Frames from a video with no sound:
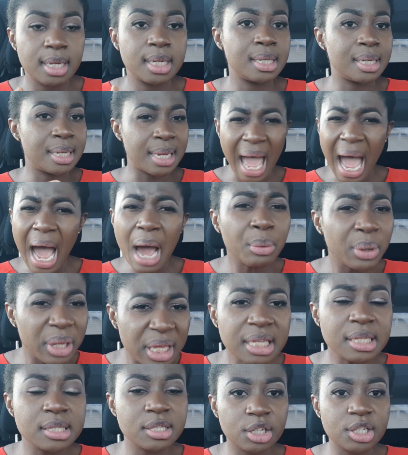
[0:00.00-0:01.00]
Now
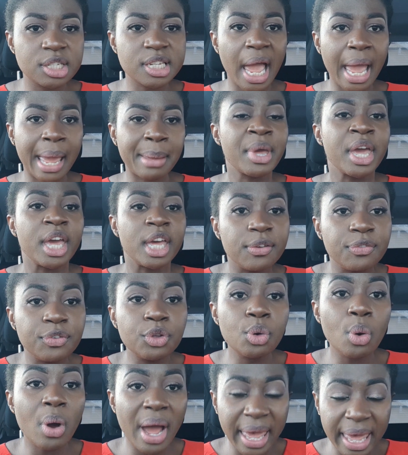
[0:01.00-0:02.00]
is the time. If
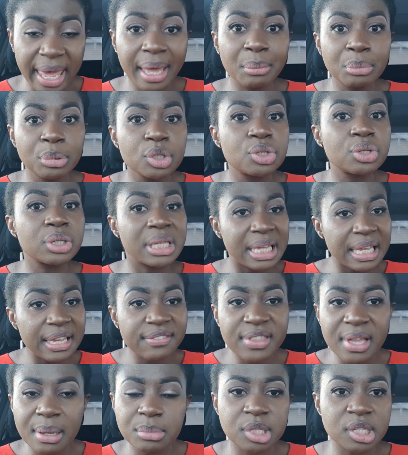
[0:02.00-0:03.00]
you are able to
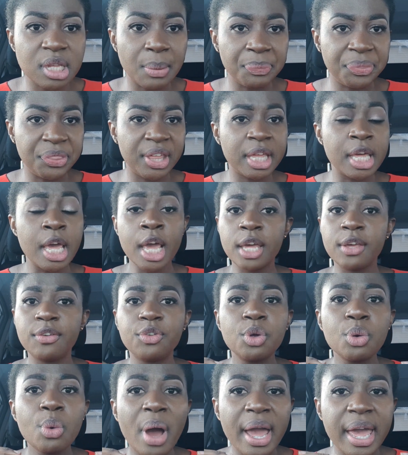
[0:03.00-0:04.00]
give them something, if
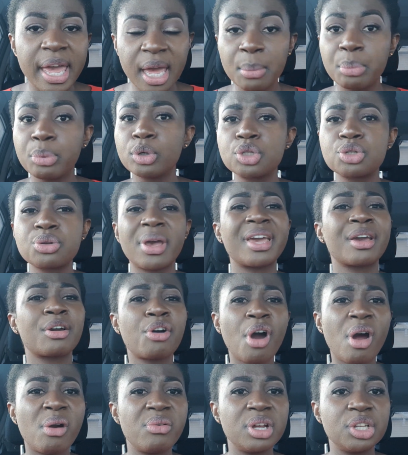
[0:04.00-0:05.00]
you are able to
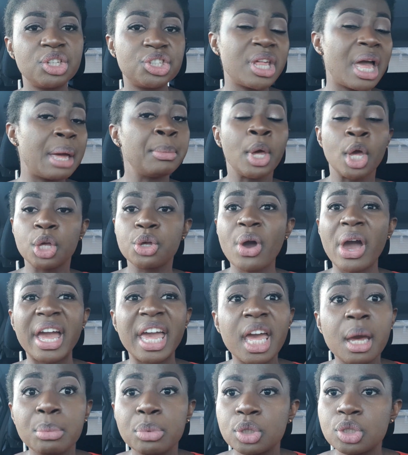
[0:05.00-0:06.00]
encourage them, you are
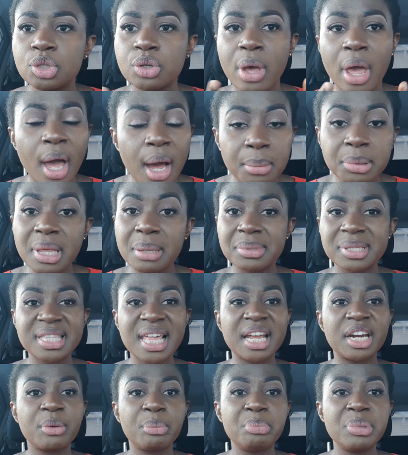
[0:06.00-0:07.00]
able to help them
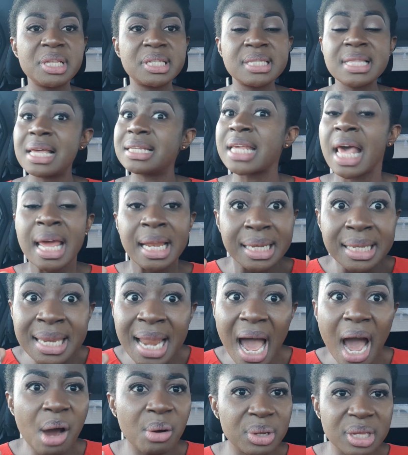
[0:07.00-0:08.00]
start a business,
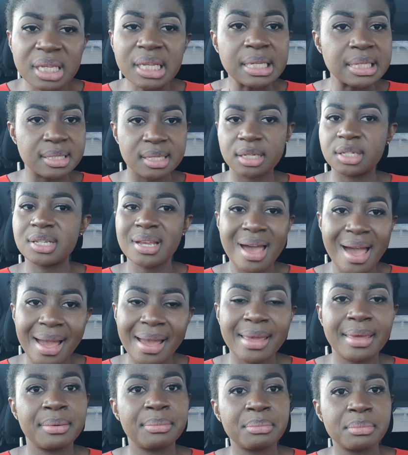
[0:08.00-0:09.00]
now is the
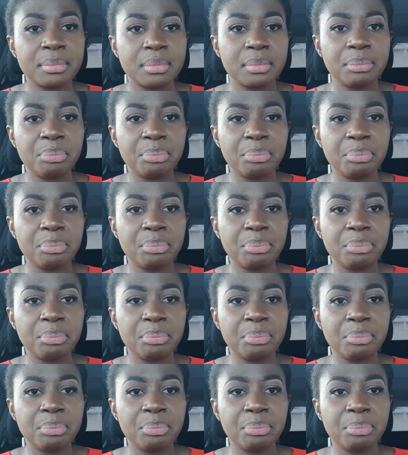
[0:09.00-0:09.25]
time.